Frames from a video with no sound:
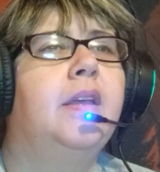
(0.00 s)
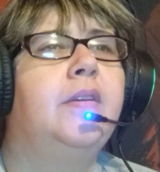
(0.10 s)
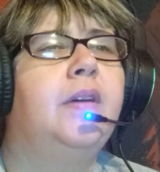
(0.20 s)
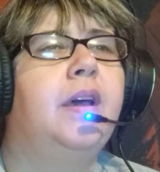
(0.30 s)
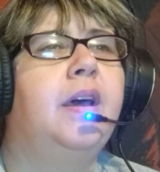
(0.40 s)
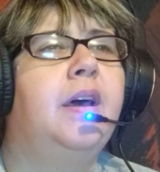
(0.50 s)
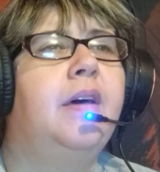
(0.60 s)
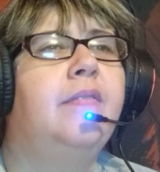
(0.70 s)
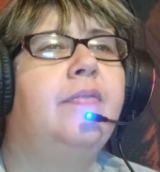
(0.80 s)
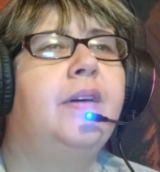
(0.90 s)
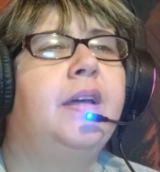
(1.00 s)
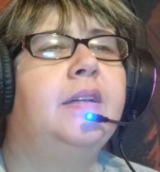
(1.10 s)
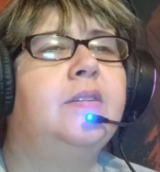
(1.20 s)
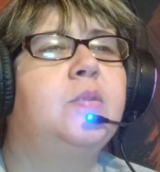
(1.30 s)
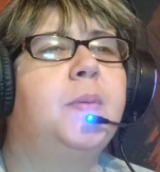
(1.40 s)
you have
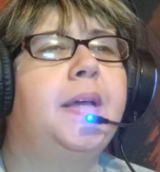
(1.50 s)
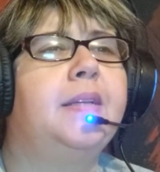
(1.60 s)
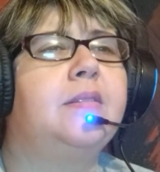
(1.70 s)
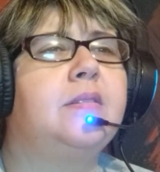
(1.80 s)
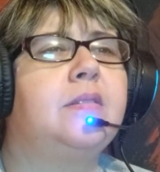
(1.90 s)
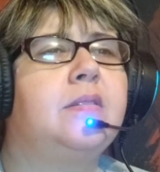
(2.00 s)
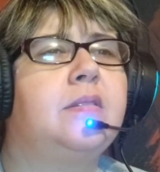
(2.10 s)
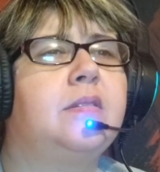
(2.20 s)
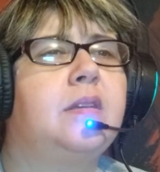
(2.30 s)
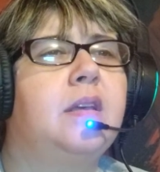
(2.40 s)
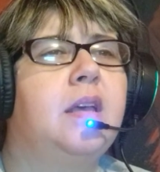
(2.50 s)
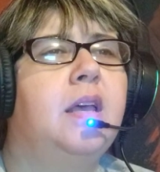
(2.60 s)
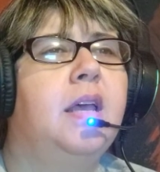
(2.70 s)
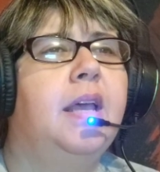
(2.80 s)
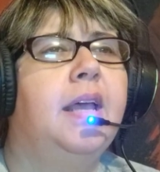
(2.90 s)
Final Space.
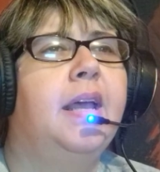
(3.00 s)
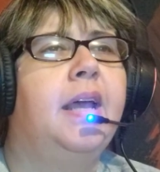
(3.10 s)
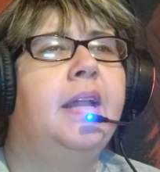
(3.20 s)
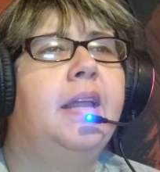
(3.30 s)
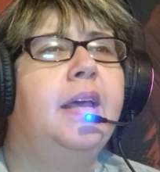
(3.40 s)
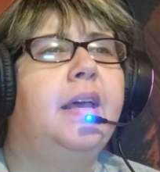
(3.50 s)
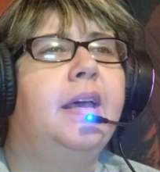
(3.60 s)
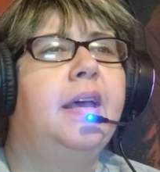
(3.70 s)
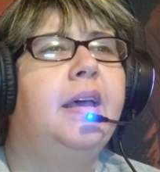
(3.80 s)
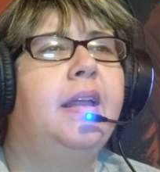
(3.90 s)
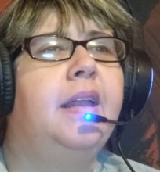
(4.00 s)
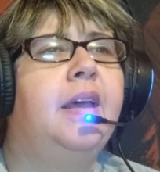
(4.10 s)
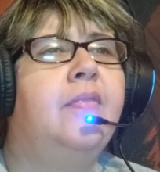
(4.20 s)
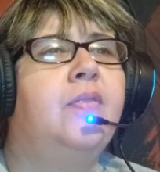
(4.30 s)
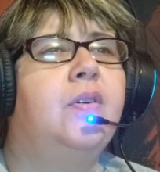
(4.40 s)
And then
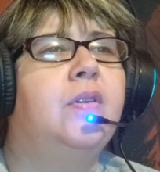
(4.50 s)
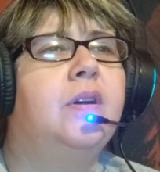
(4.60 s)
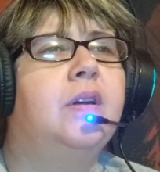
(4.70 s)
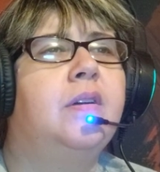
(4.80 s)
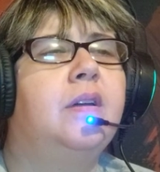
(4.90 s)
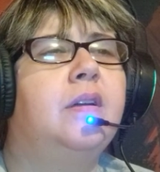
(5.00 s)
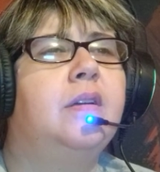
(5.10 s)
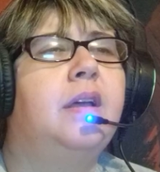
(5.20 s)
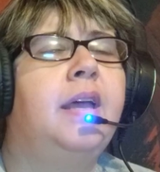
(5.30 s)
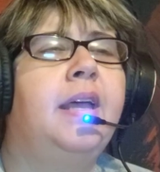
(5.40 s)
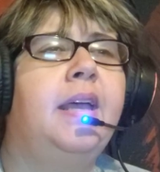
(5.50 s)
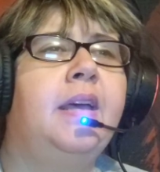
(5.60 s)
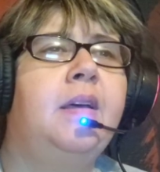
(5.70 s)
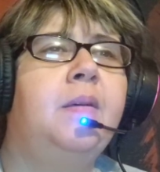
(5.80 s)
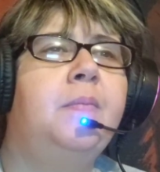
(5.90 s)
at 4
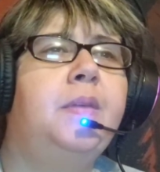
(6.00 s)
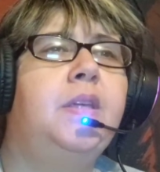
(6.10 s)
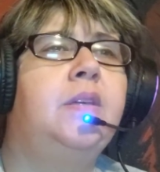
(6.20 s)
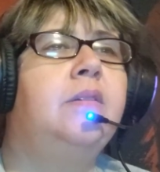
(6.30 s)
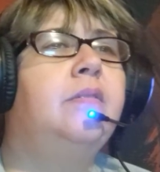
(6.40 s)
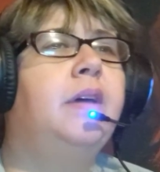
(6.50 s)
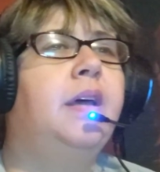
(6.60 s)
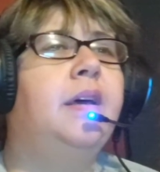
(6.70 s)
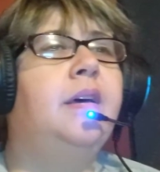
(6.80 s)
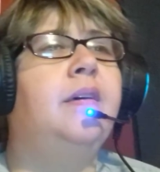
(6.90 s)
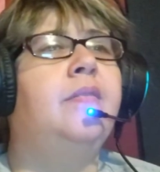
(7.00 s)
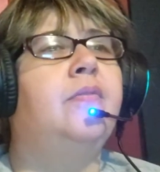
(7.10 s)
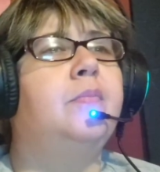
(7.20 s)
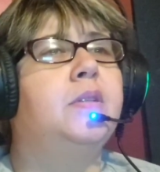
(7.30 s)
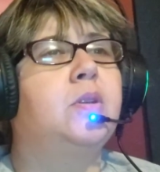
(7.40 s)
a.m., you have
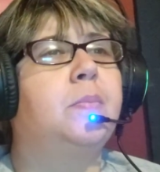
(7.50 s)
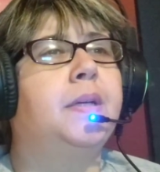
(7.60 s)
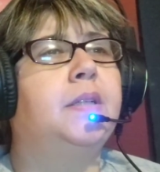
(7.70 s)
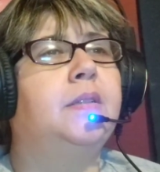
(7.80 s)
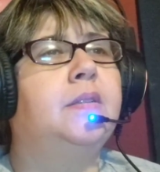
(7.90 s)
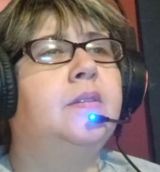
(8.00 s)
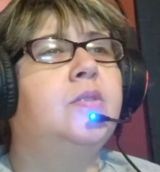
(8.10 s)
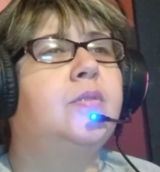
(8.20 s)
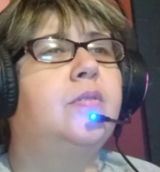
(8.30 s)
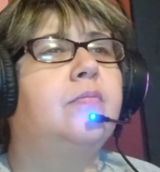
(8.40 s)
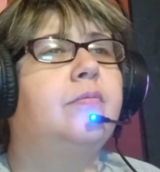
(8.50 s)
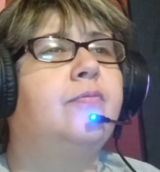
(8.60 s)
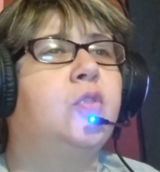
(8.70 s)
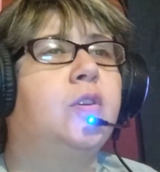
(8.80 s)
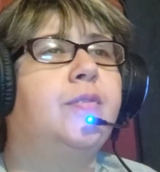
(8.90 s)
Mr. Pickles,
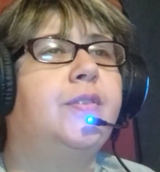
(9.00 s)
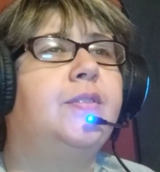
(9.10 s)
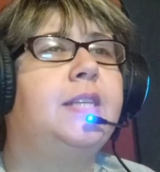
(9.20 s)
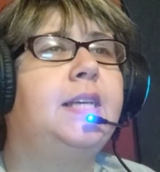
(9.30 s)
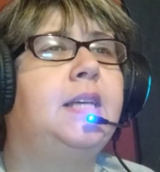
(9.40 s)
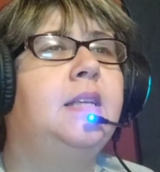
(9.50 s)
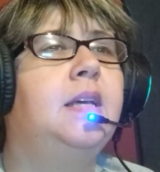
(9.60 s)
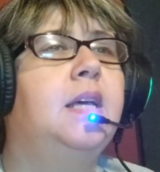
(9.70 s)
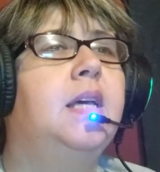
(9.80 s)
4:15.